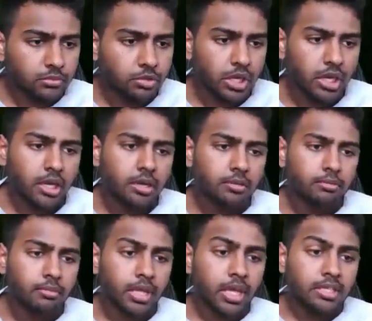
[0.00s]
Okay,
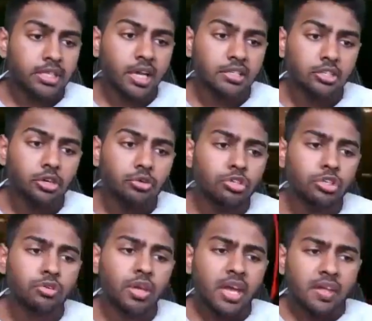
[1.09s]
see, as I told
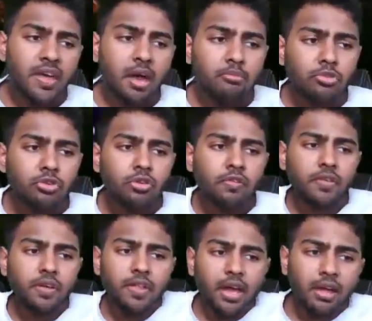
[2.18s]
you, that
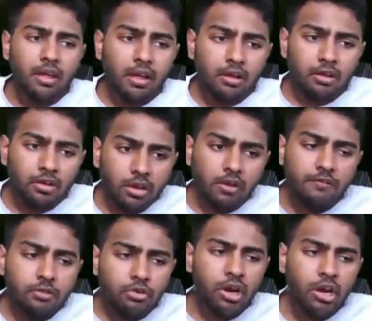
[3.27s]
move, that
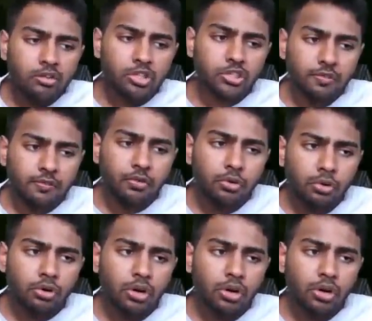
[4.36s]
full crouch 4